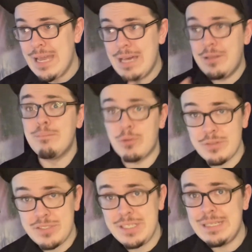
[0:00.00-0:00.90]
Elton
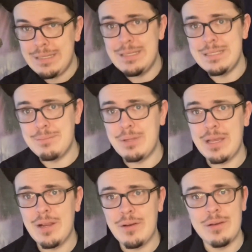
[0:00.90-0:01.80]
Bernstein and Linda
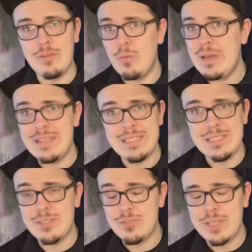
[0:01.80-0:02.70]
Blair, and the way they
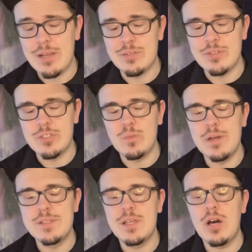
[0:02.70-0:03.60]
did those characters
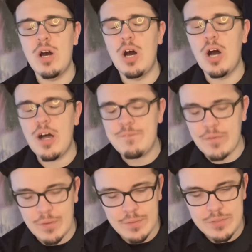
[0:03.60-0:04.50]
was
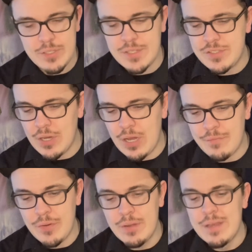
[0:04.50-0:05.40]
awful. Just
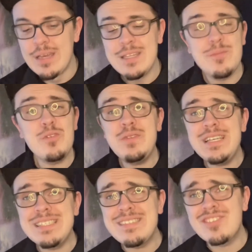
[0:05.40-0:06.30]
awful. The movie
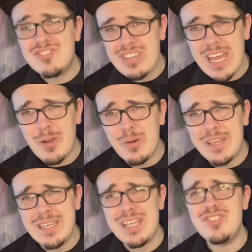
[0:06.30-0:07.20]
isn't
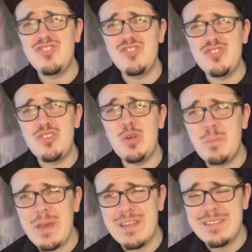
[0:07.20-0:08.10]
scary, it's
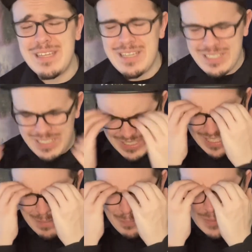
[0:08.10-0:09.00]
stupid, and it just
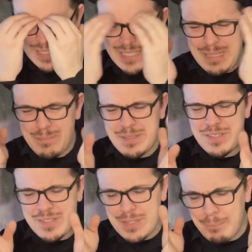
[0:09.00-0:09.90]
completely
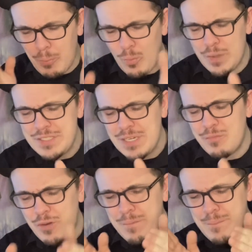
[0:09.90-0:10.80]
misses the point
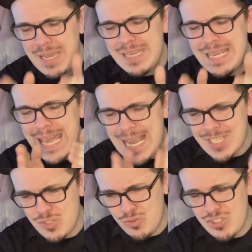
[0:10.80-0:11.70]
of what made
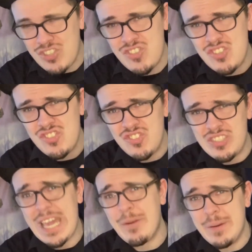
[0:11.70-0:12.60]
Exorcist
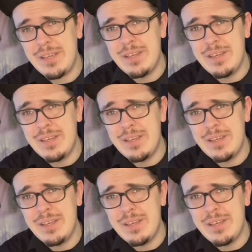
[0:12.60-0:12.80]
scary.